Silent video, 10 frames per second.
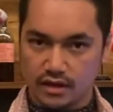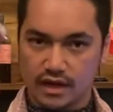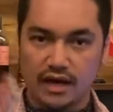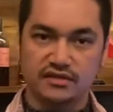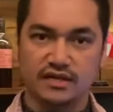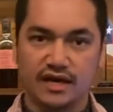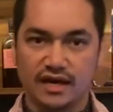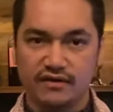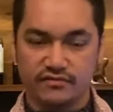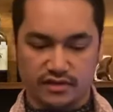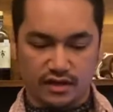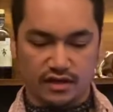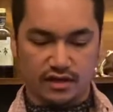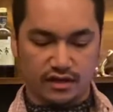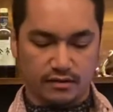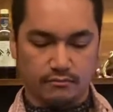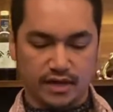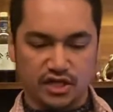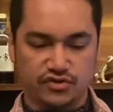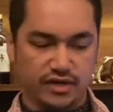Ounce and a half of the
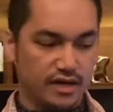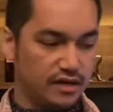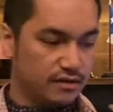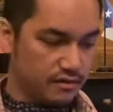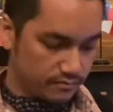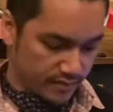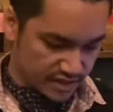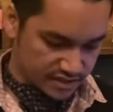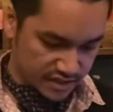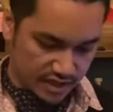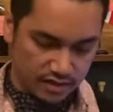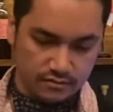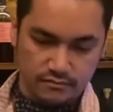Madre Mezcal.